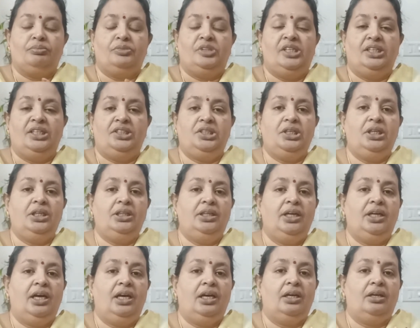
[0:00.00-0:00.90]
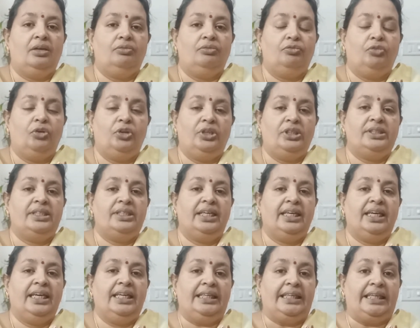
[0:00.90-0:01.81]
Dashratha, for a
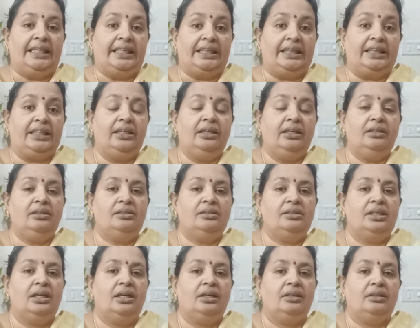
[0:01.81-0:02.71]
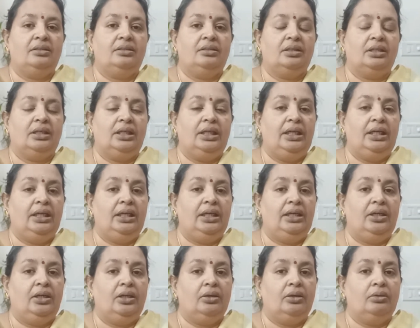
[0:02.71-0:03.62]
second, he thinks and
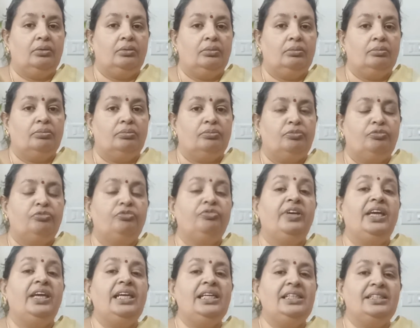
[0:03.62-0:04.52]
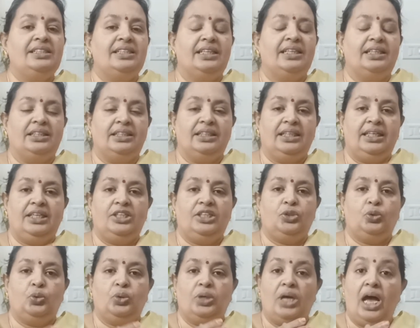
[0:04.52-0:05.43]
he feels that he
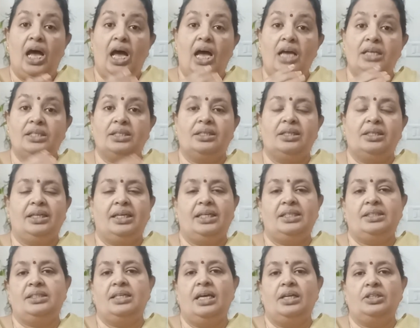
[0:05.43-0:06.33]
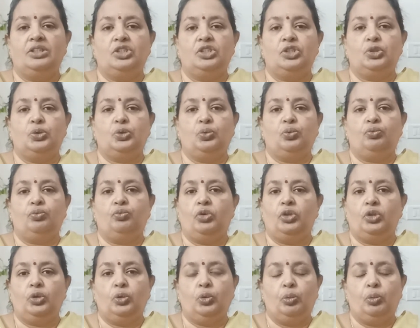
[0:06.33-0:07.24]
should ask his sons too
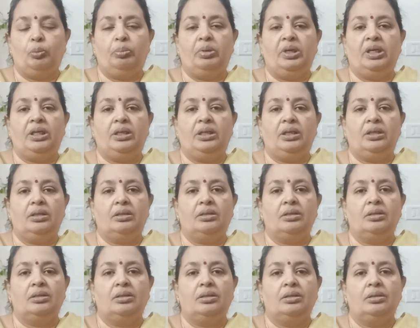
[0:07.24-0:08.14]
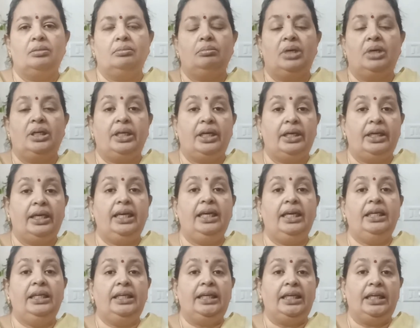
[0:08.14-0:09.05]
for the opinion. But
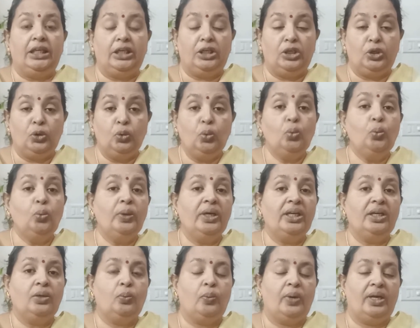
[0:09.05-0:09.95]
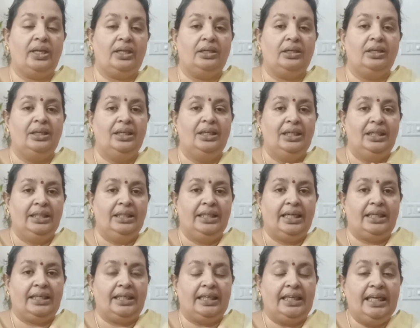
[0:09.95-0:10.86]
again, he knew very well
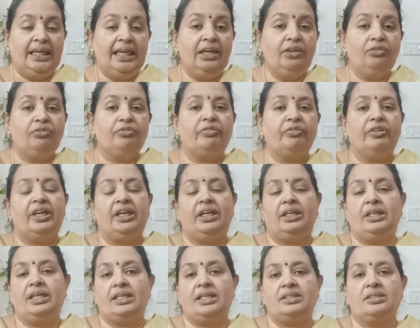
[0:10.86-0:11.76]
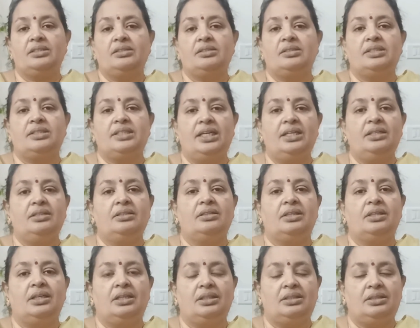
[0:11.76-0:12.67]
that if he doesn't
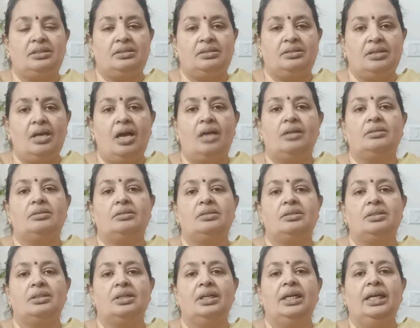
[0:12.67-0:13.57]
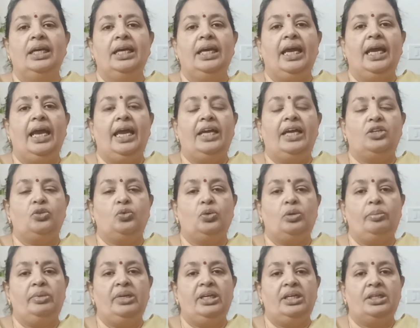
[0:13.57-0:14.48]
send his sons, it
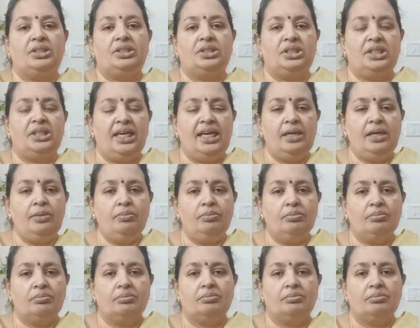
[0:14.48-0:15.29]
will be a shame,